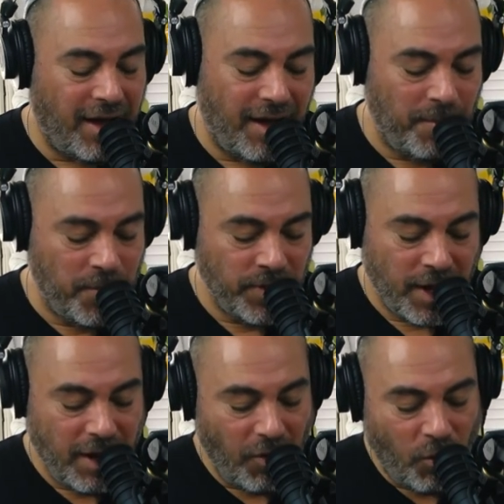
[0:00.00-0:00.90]

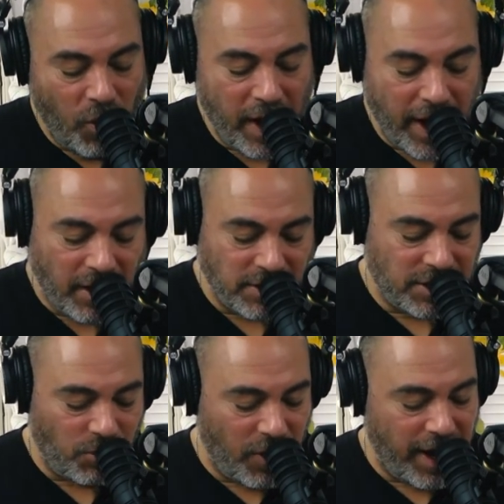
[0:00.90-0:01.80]
What
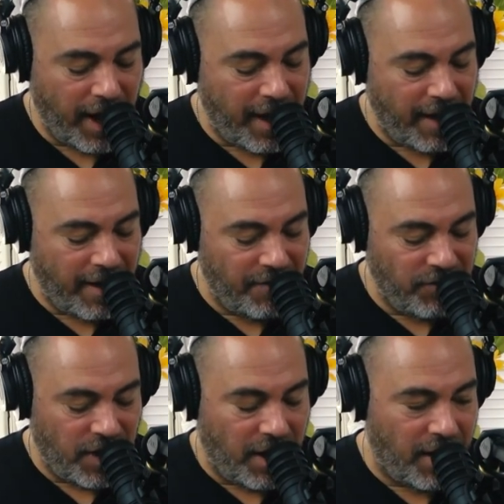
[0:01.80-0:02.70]
else? We
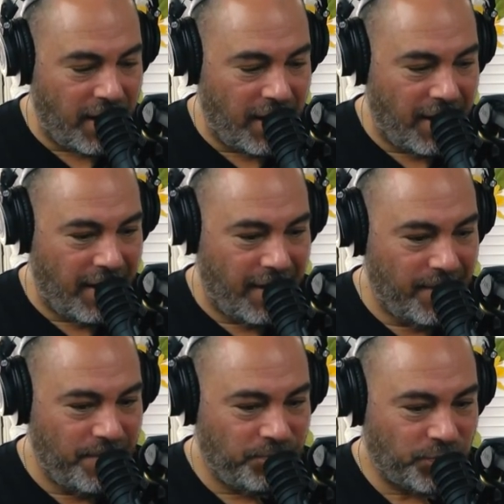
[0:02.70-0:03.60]
have
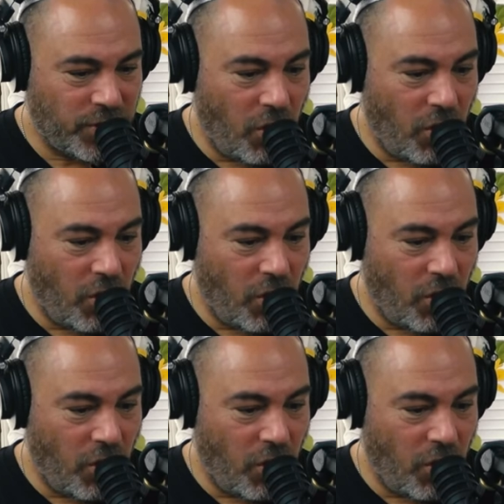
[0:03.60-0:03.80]
Pierre